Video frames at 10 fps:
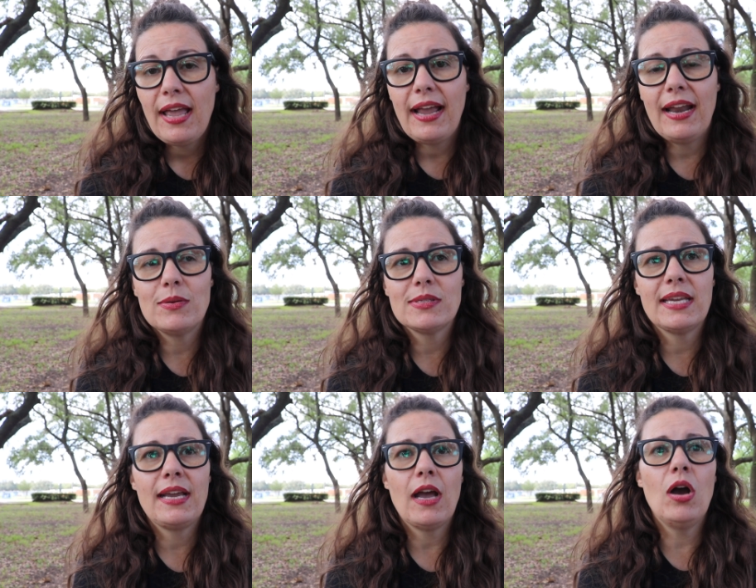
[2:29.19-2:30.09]
And I was
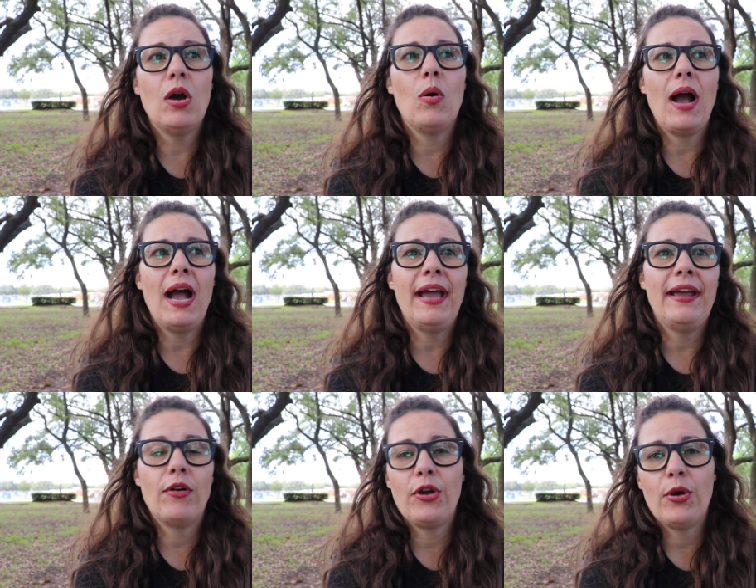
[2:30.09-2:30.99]
like, oh,
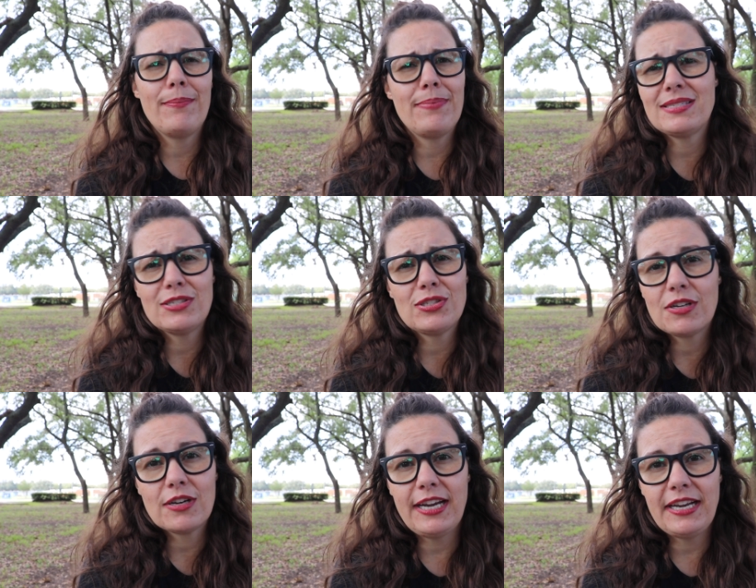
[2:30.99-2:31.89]
I don't know, a business
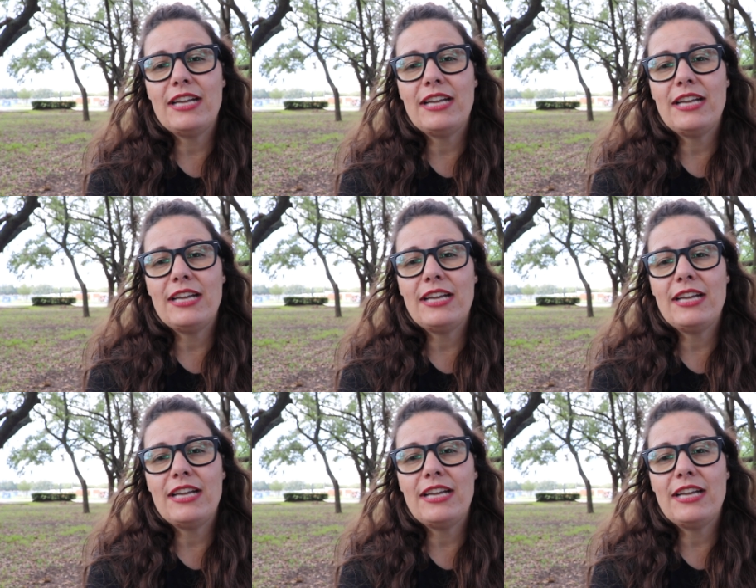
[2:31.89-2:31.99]
degree.